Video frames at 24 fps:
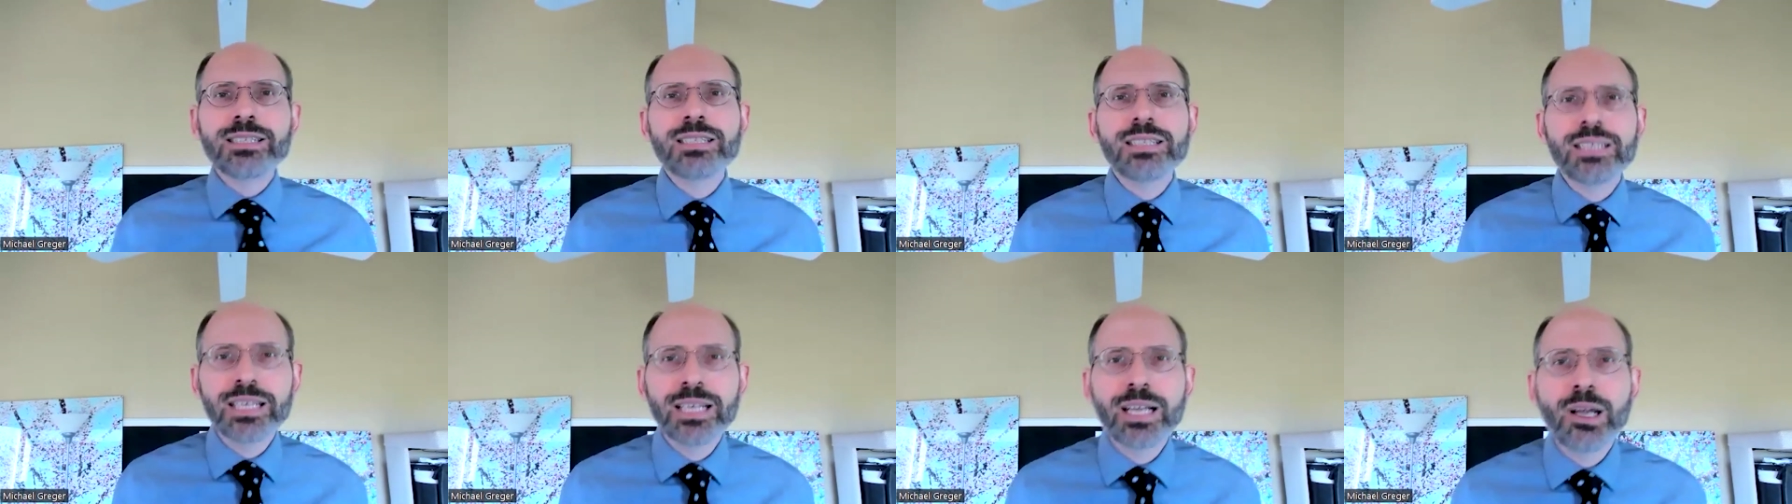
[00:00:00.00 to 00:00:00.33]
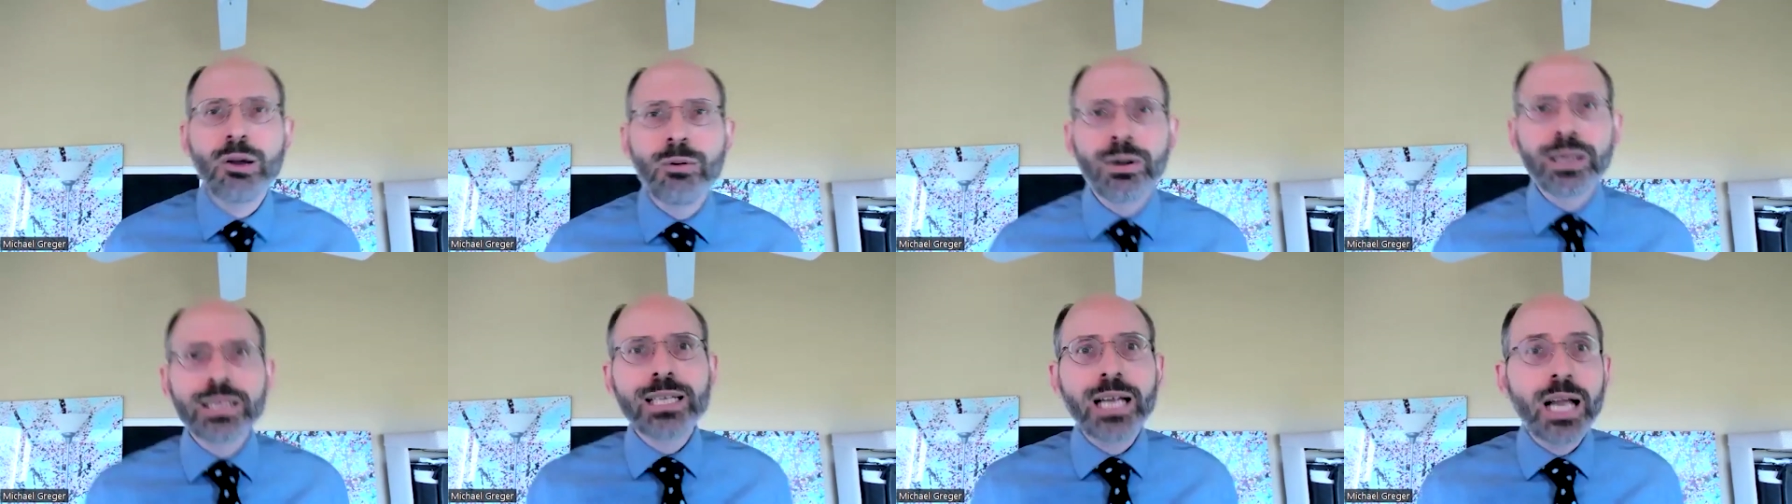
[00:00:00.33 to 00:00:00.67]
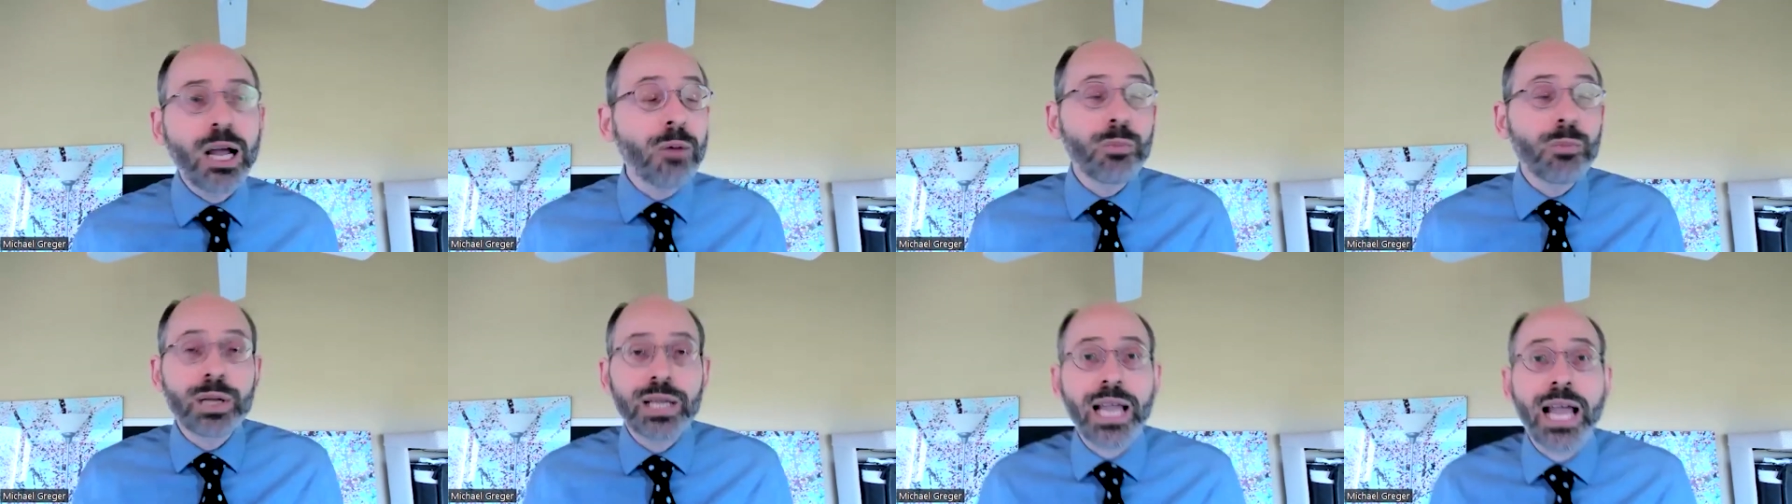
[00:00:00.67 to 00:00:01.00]
going down,
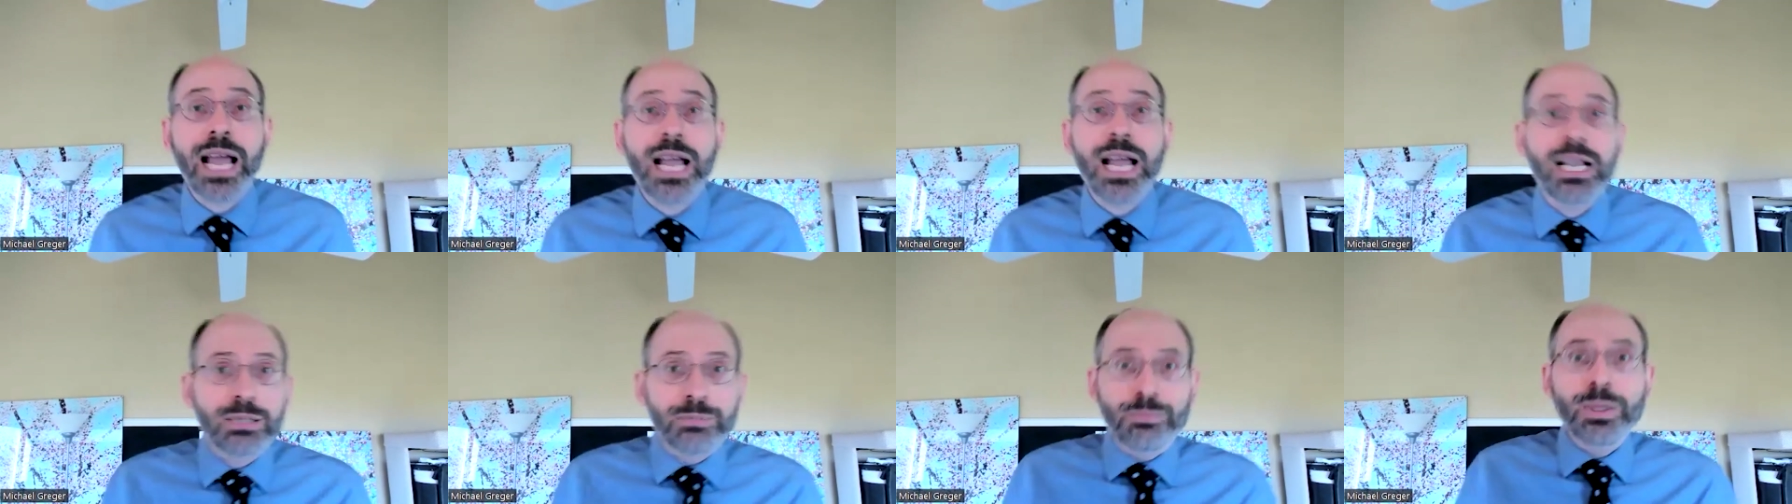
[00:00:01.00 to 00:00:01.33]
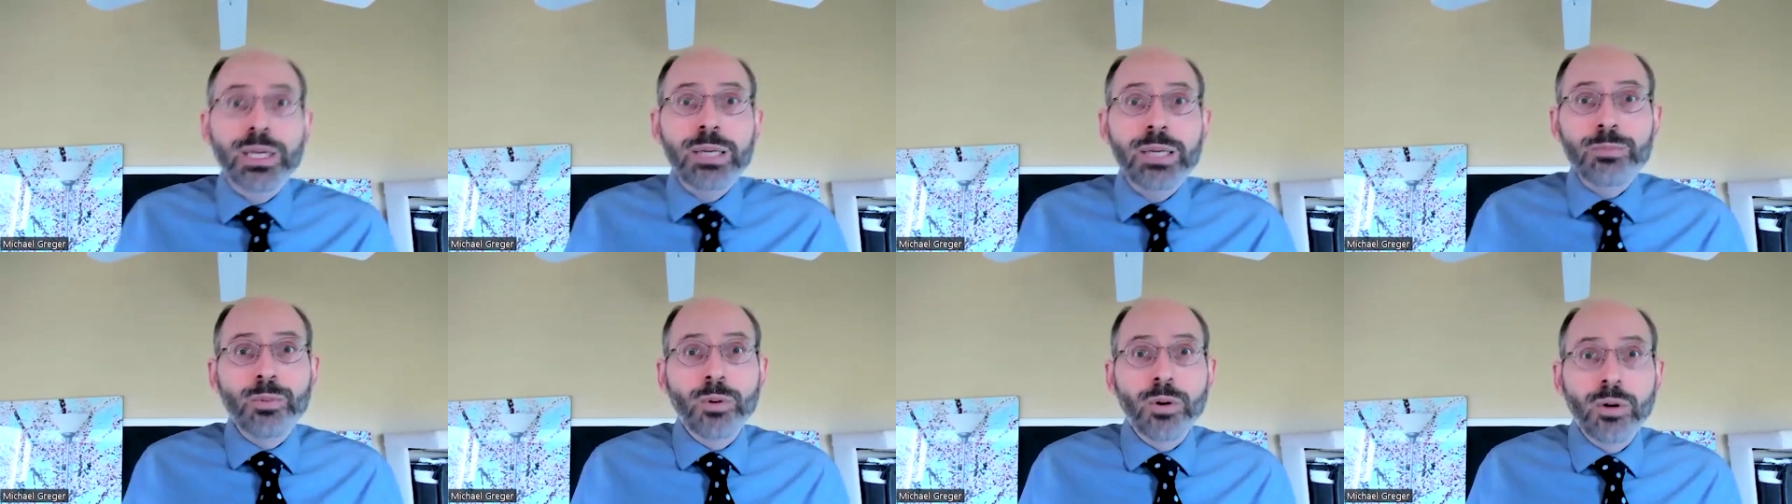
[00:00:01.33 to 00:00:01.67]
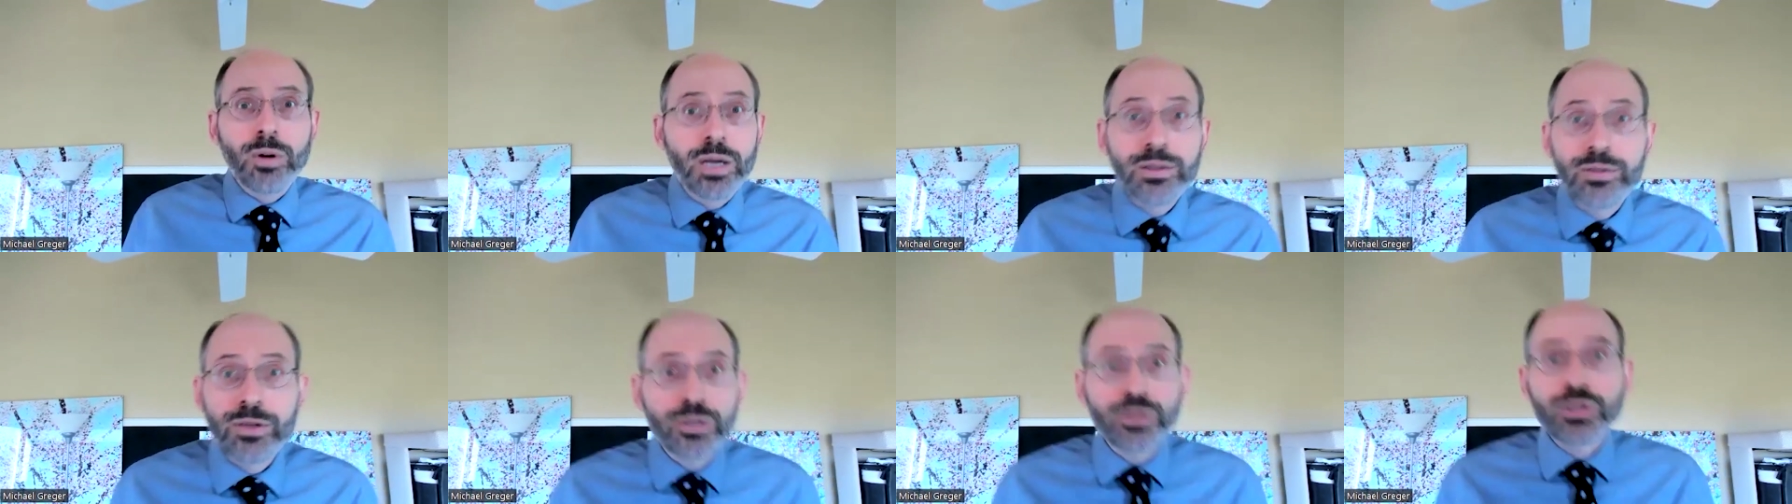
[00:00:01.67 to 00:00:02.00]
but you ask people and
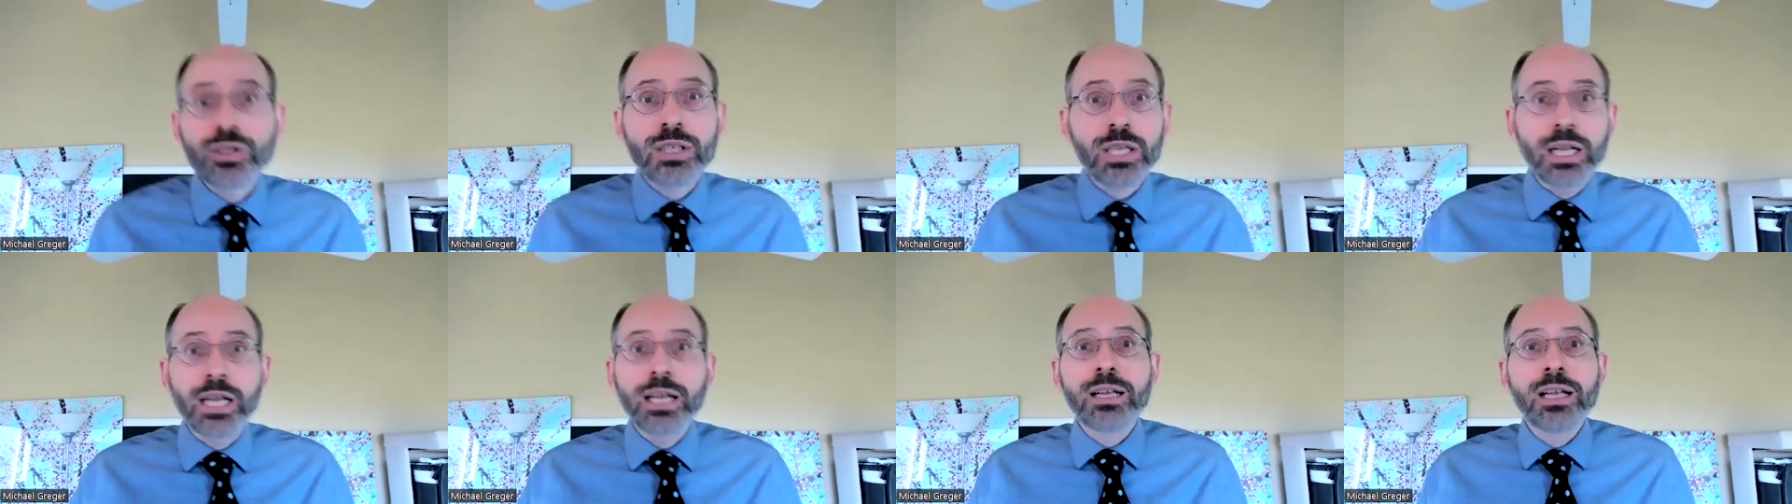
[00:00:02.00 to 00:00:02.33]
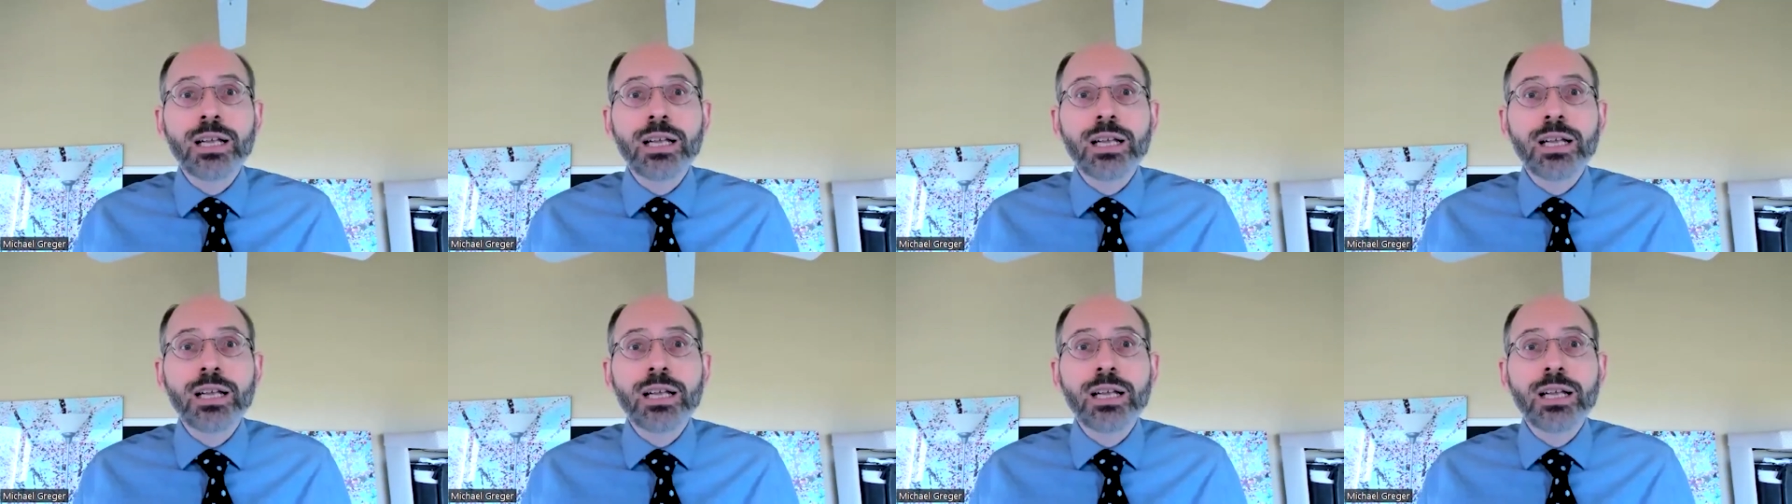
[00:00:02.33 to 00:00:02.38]
they're just like,